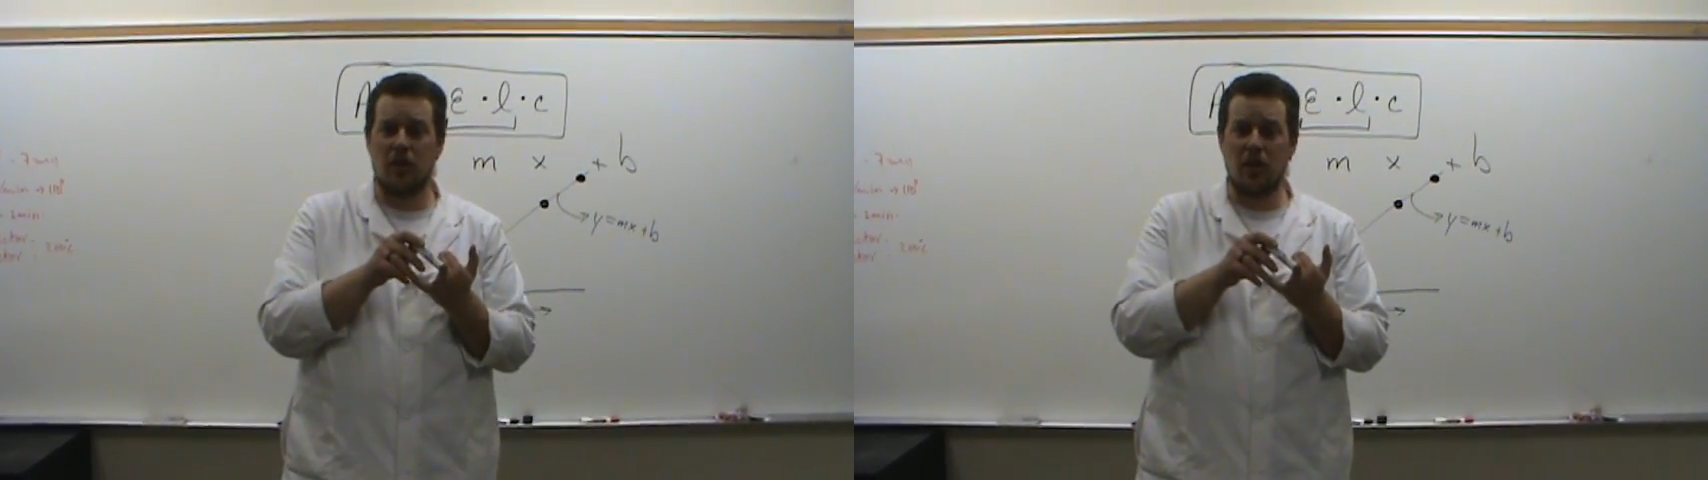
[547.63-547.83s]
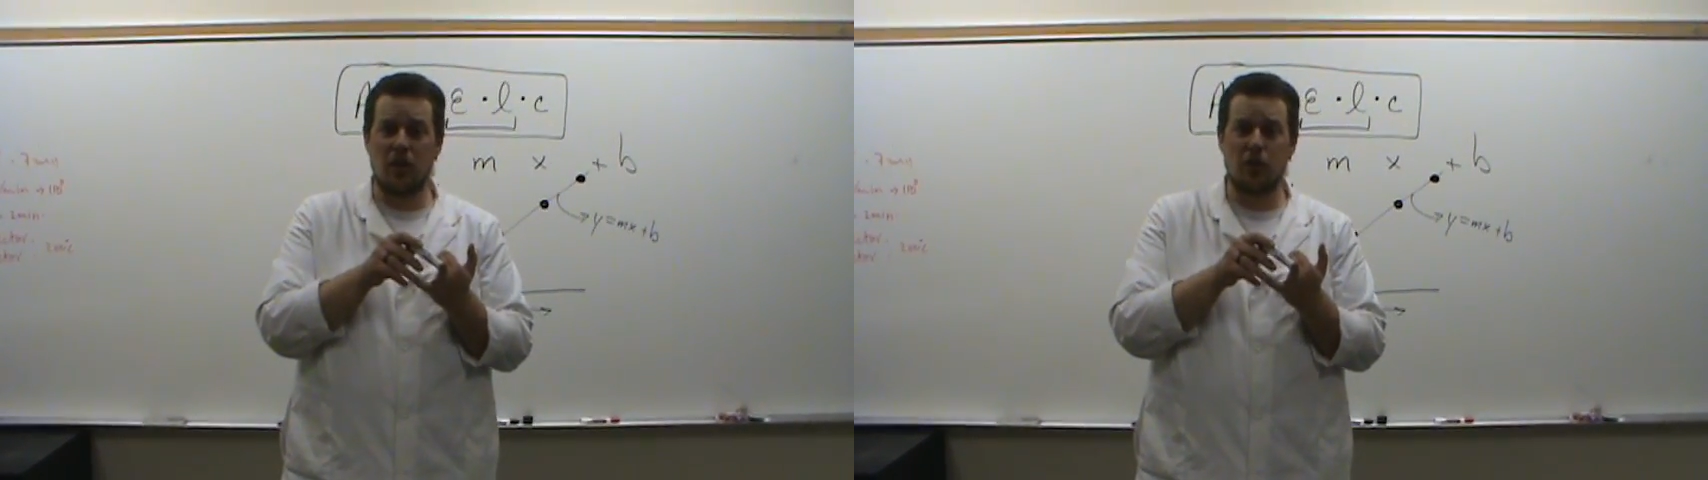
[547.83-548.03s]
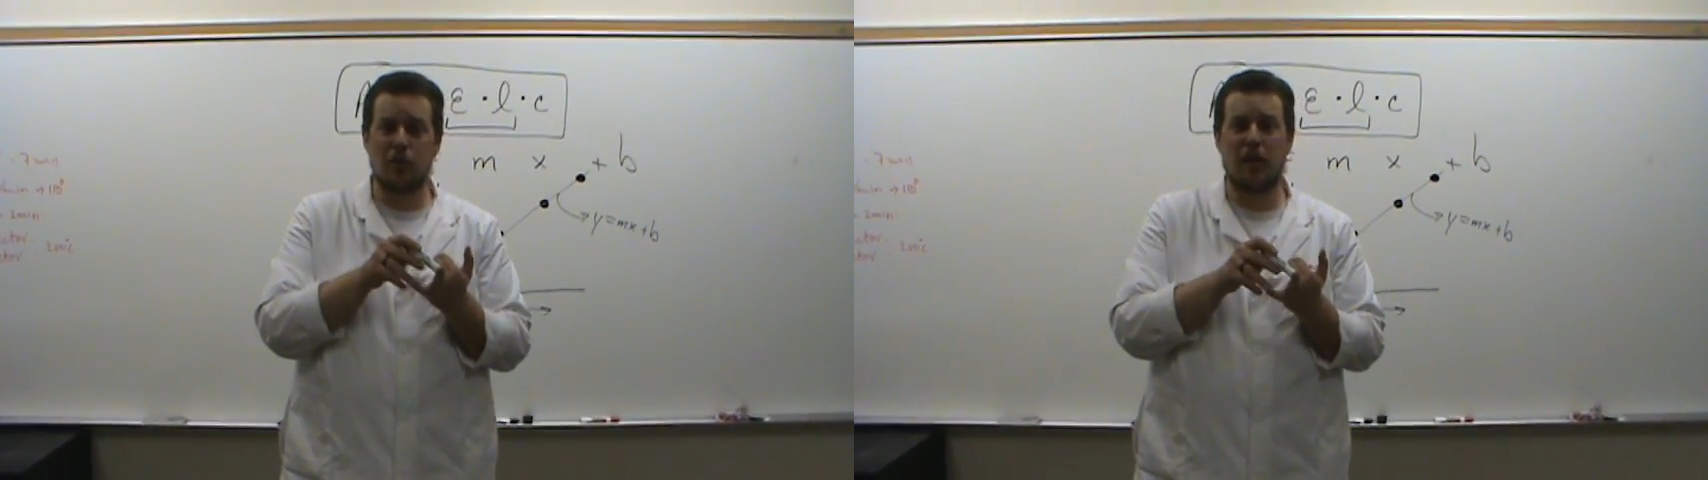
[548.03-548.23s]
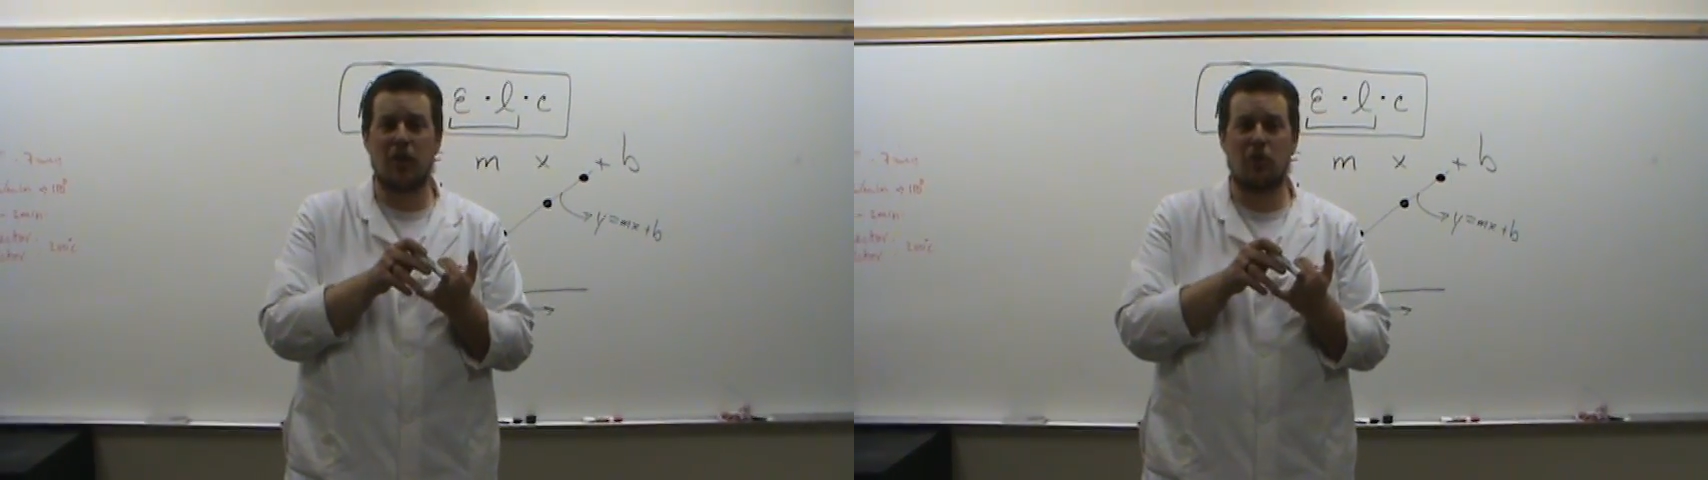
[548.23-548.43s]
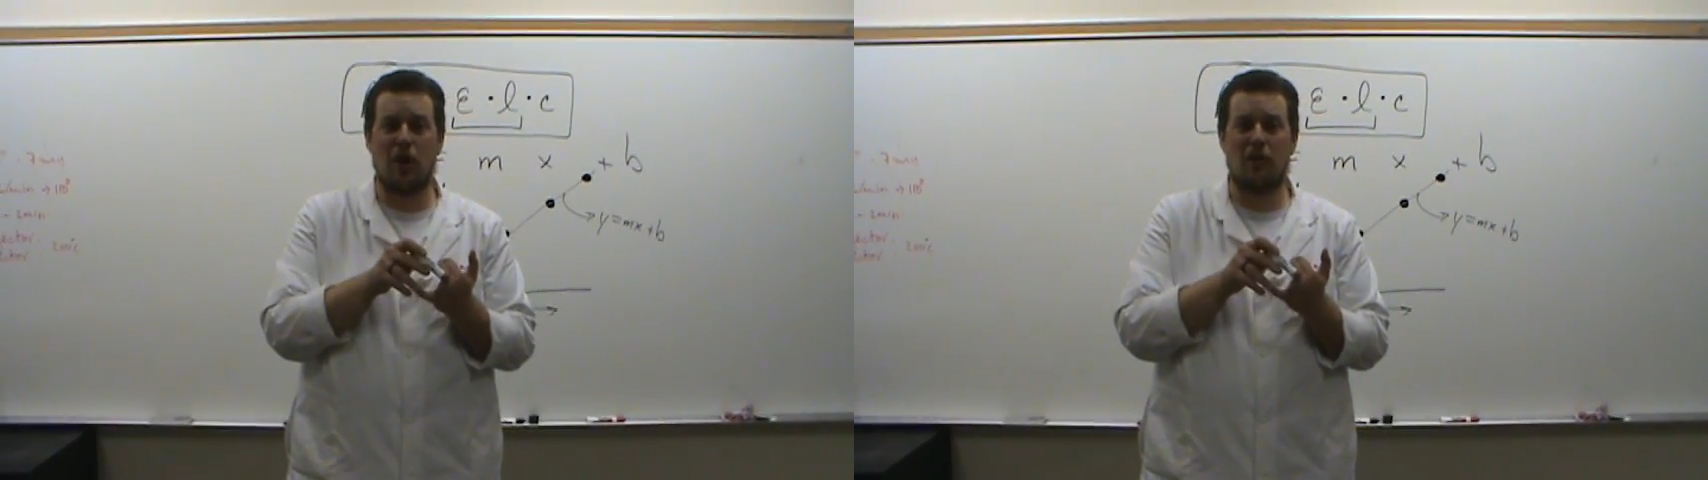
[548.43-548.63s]
in your
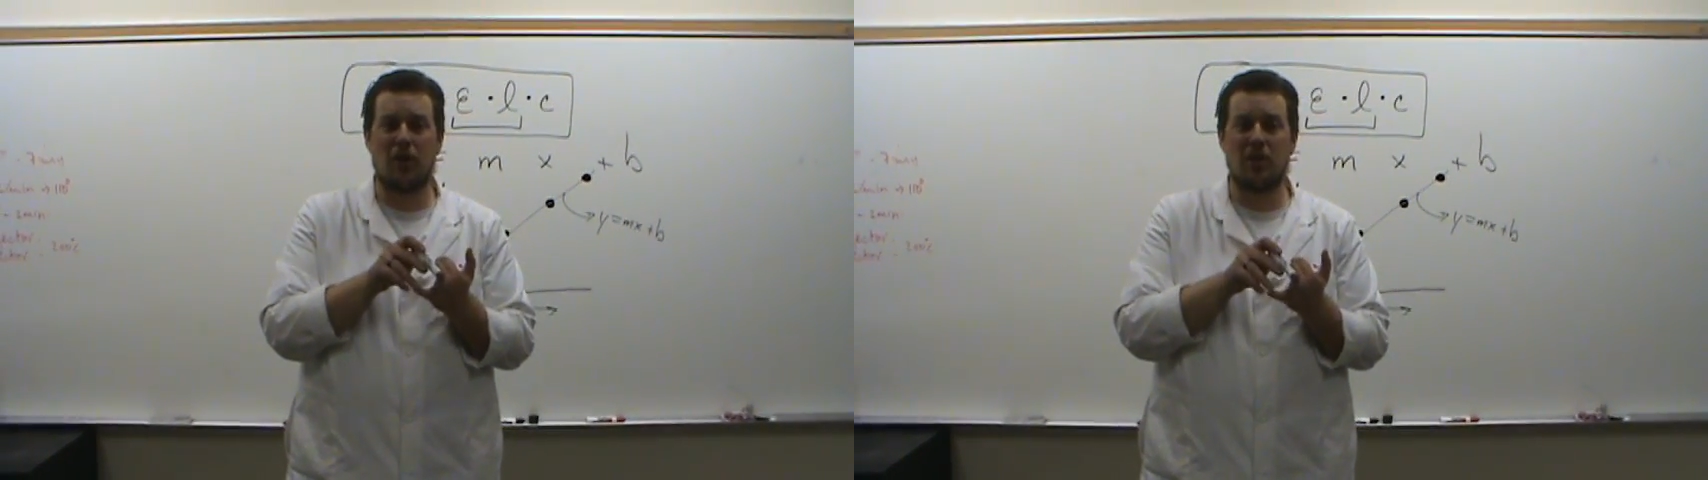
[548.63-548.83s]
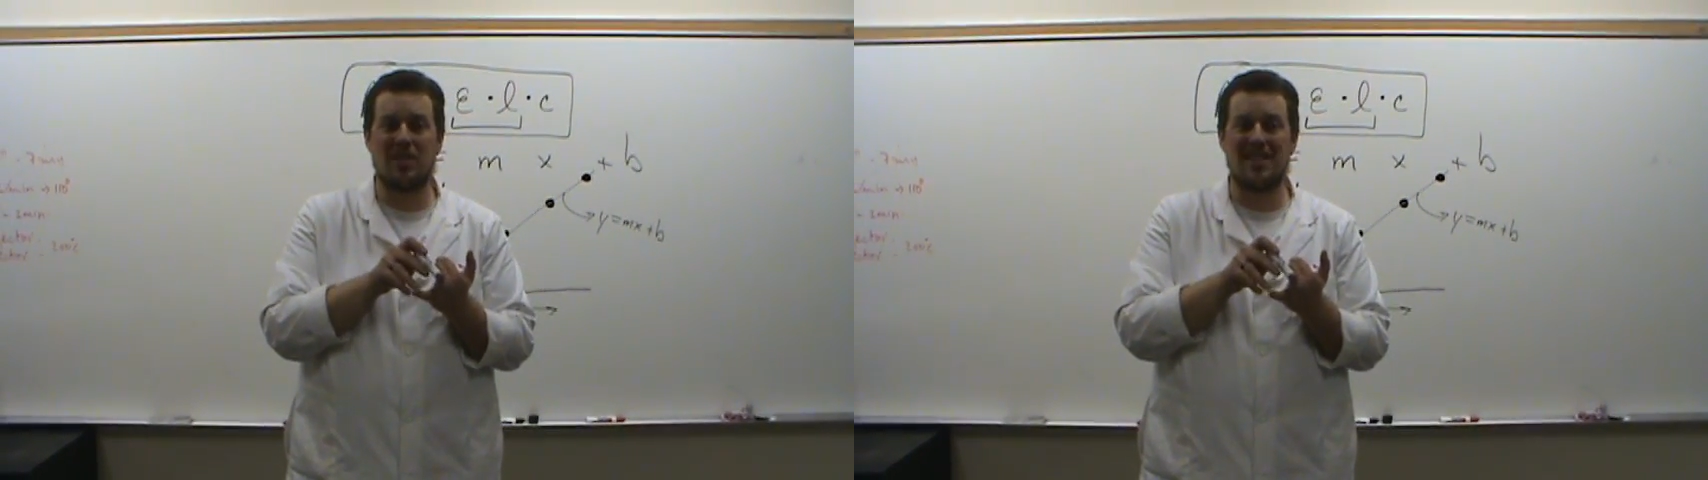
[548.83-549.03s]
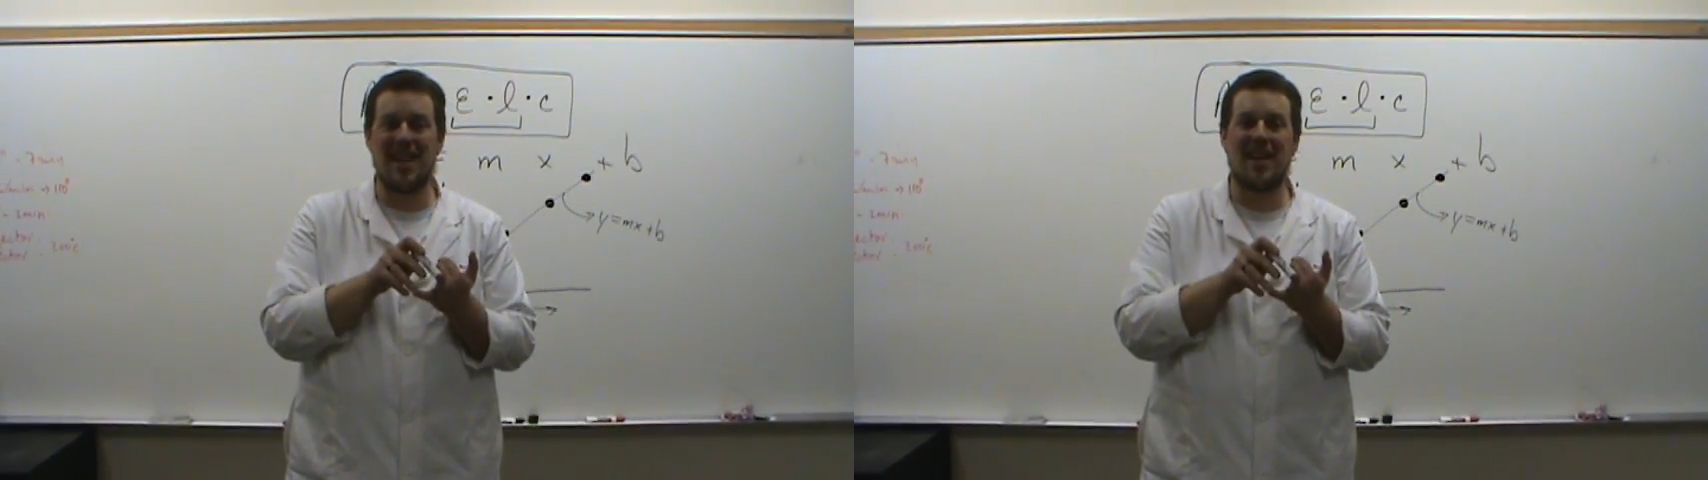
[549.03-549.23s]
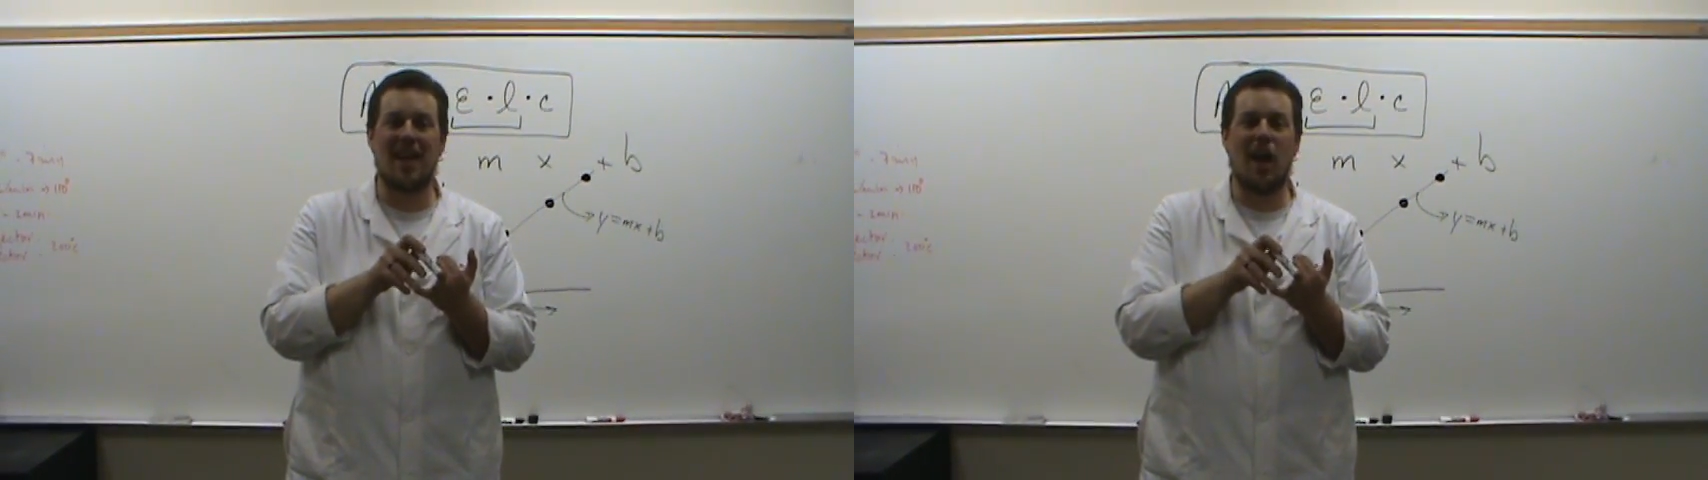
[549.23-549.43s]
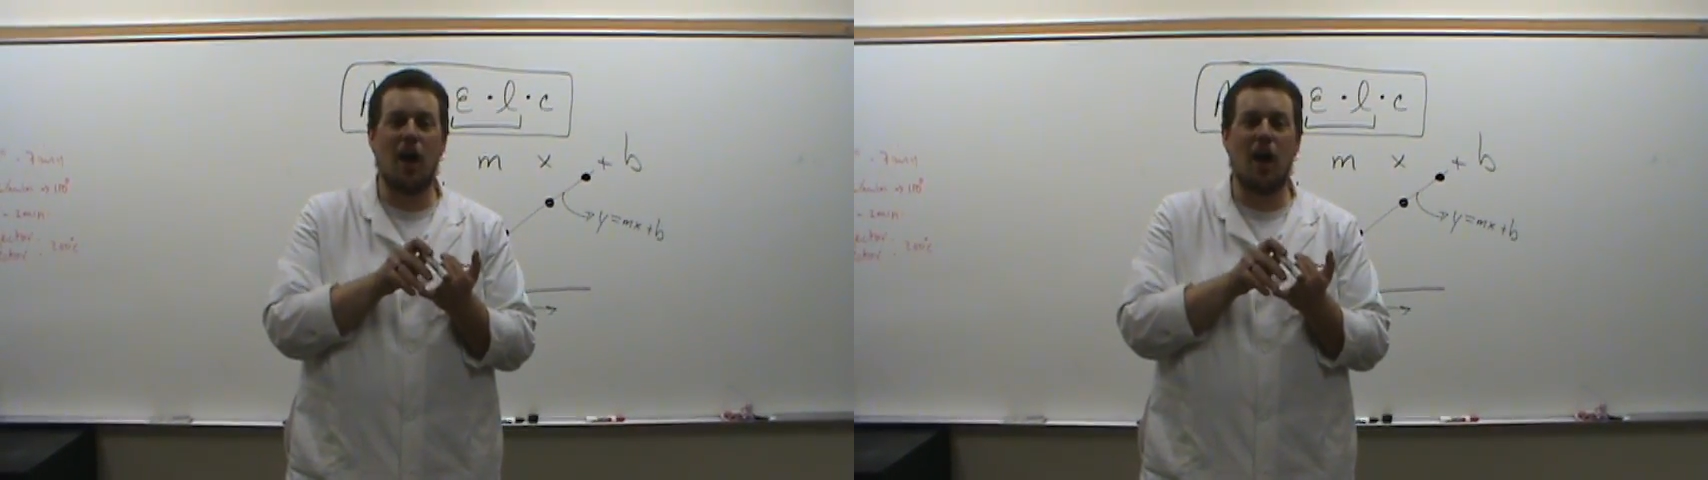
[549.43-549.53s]
spectrometer to take